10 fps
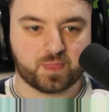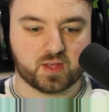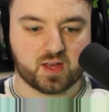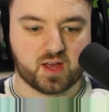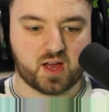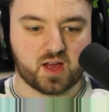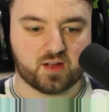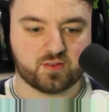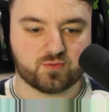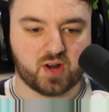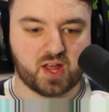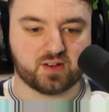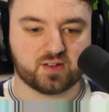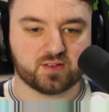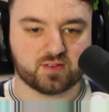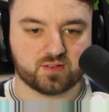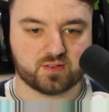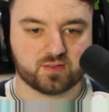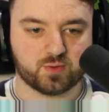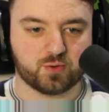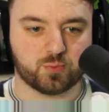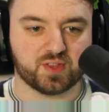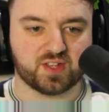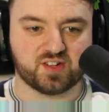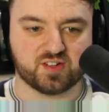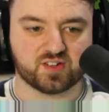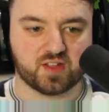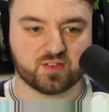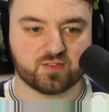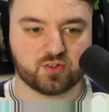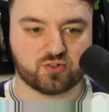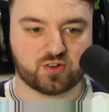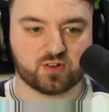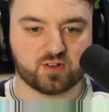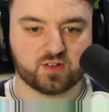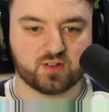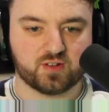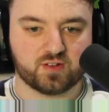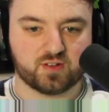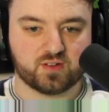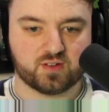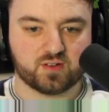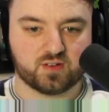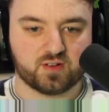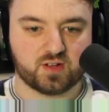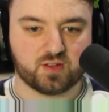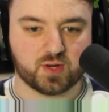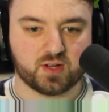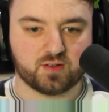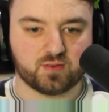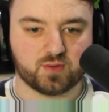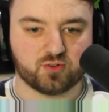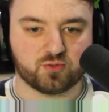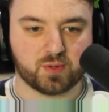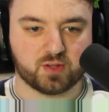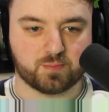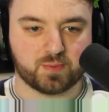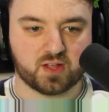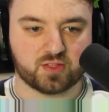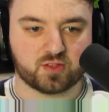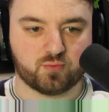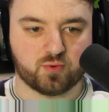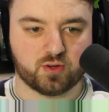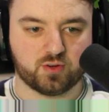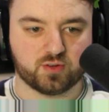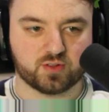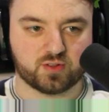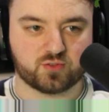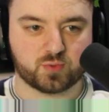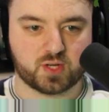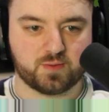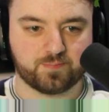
Ah, right. Wonder will they change that in the future. Either way, we can just build the path round this way.